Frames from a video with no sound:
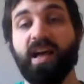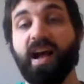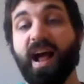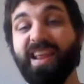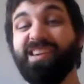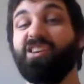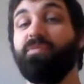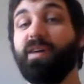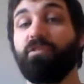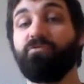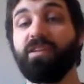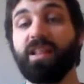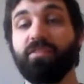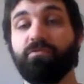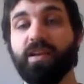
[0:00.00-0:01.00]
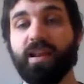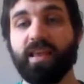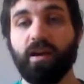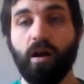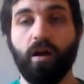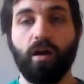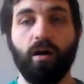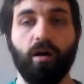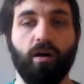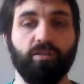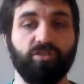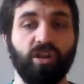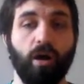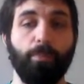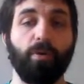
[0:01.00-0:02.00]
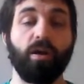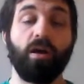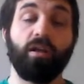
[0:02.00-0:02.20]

and you can come out really, really on top.